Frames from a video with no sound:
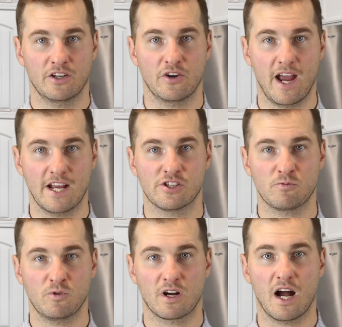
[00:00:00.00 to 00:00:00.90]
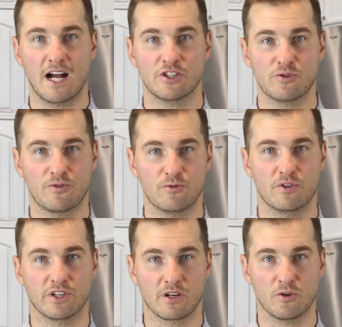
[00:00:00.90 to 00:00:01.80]
Your agent will guide you through
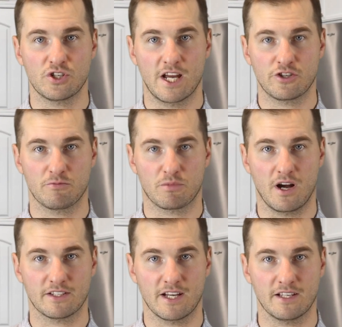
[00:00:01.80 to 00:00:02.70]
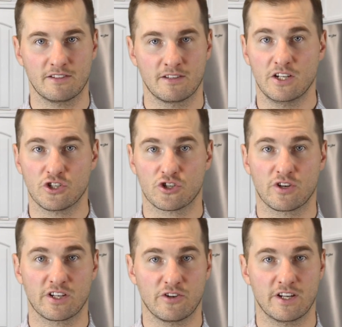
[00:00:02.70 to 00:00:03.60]
the negotiation process,
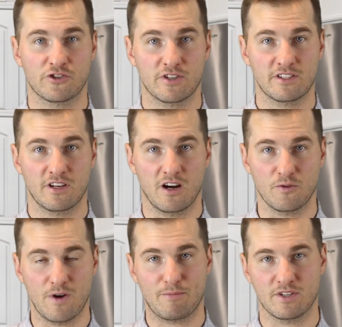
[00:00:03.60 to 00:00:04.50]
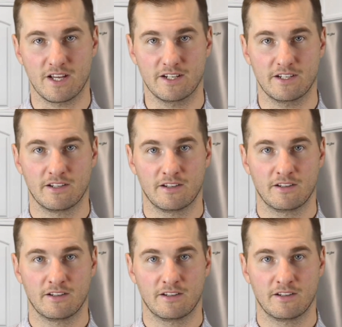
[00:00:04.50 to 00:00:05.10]
ensuring your interests are represented.